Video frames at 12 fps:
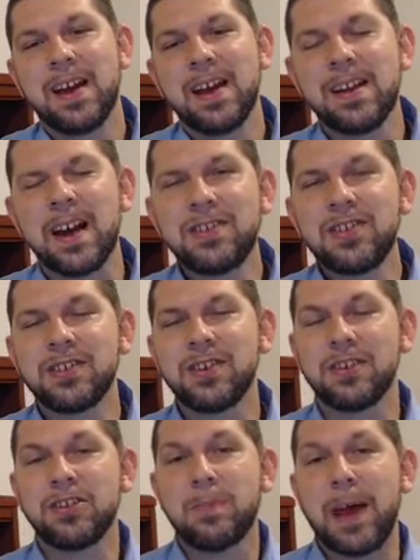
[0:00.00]
And not just
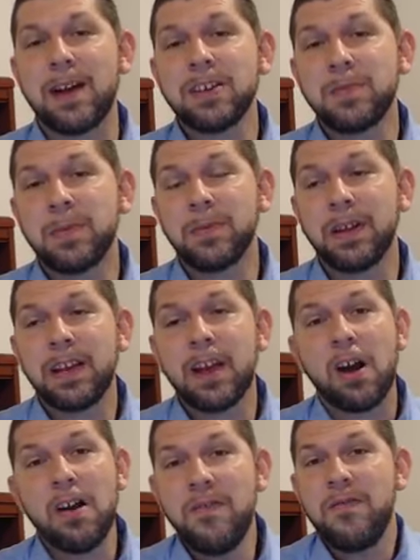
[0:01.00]
our spouse, but really
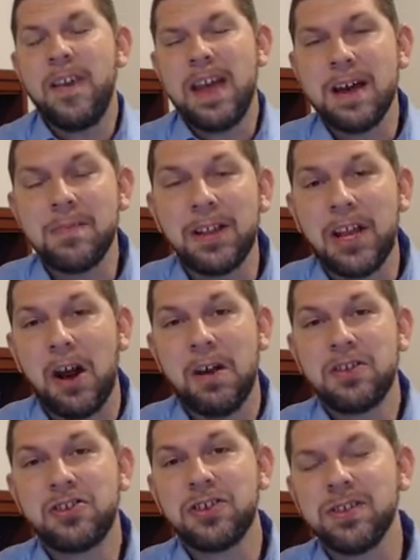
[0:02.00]
our family,
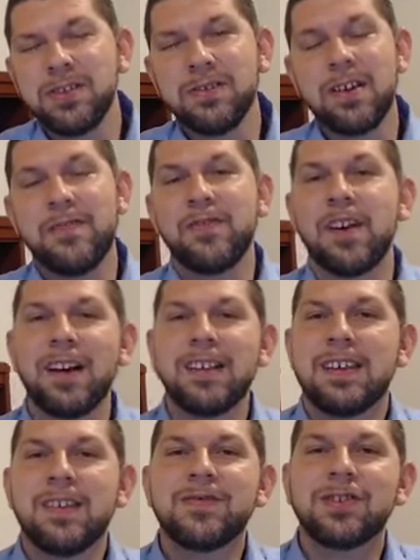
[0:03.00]
our children, if
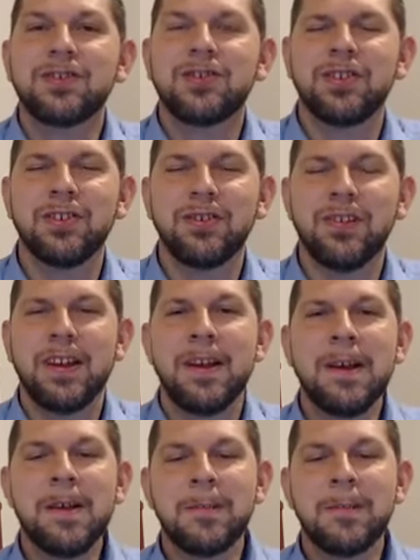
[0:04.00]
God gives us children.